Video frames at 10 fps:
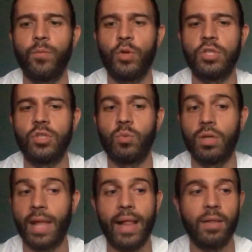which
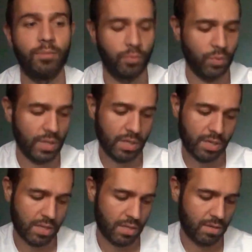will help
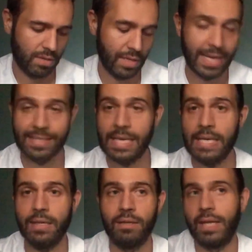with less
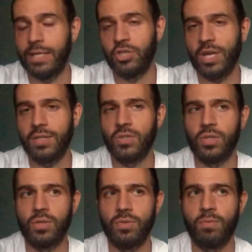heat, less chance
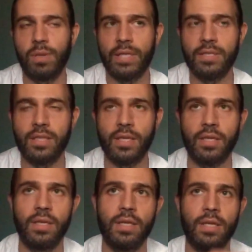of
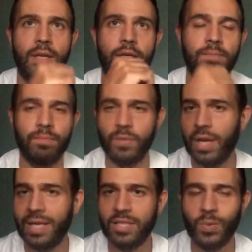blister,
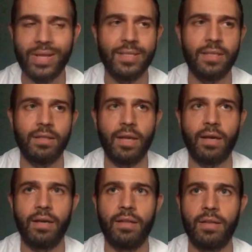less sweating, that
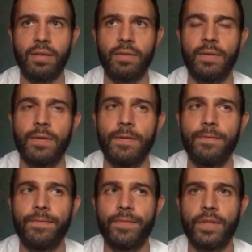kind of thing.
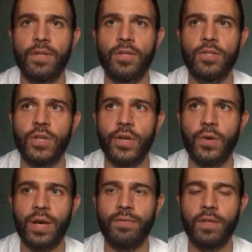
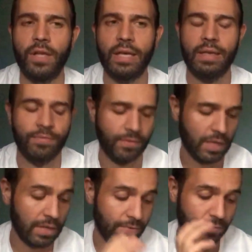So I feel like
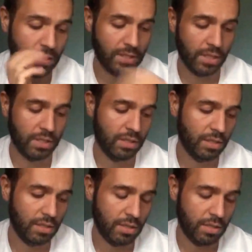if this
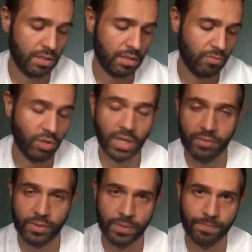can
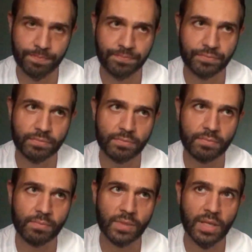recover
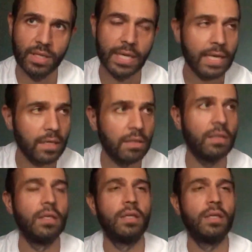and heal